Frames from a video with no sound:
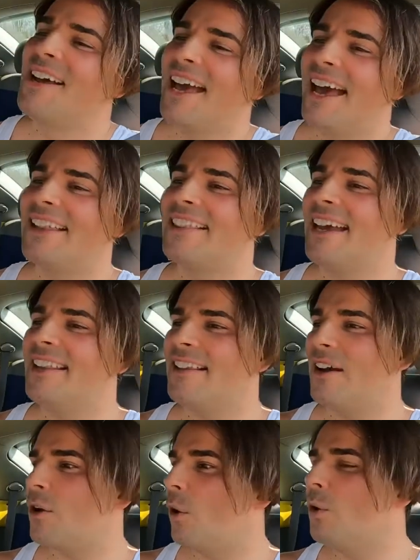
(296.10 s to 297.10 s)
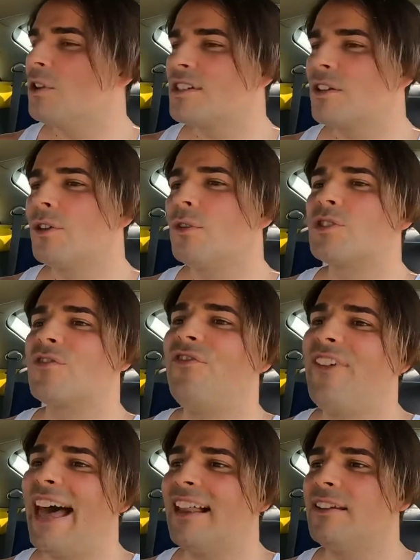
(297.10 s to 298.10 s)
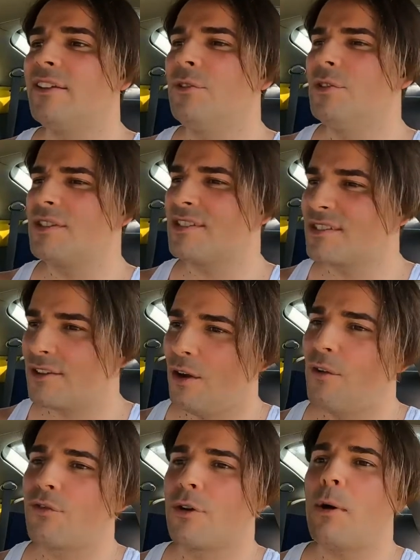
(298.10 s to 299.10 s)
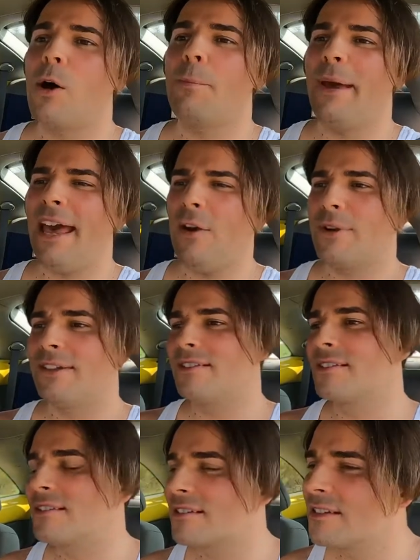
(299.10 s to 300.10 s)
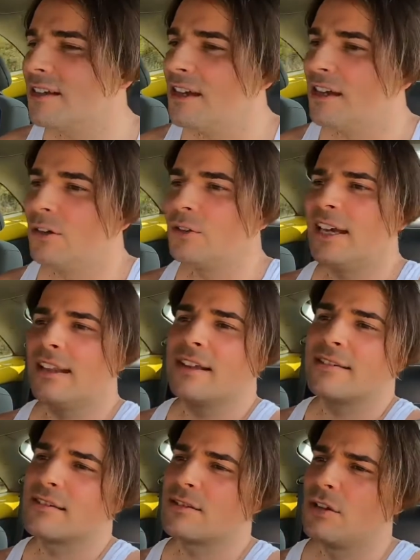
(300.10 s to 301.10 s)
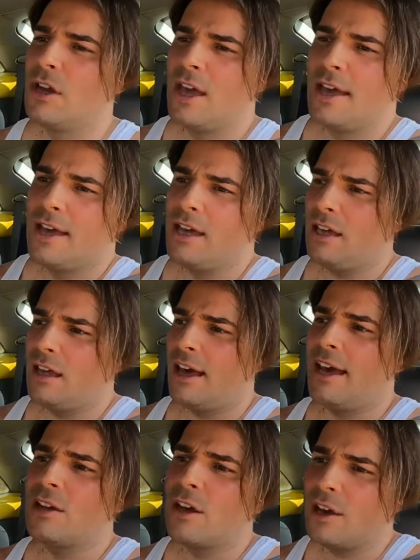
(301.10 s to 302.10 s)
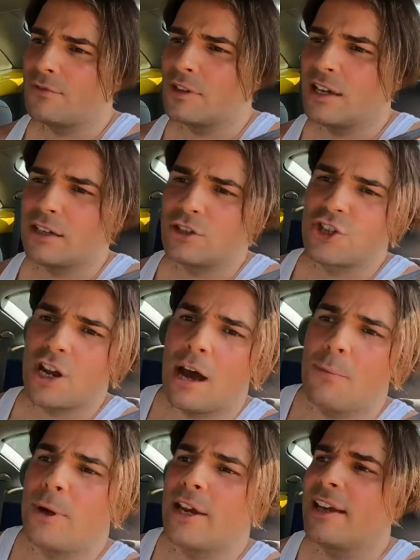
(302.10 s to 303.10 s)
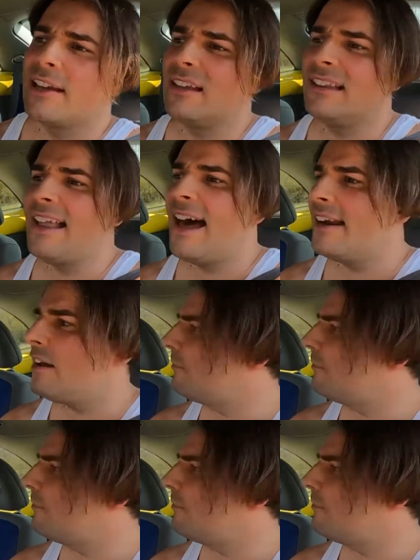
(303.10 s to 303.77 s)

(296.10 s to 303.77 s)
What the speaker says: And then there are also those values from our parents. who tell us, hey, you have to get a job where you get a lot of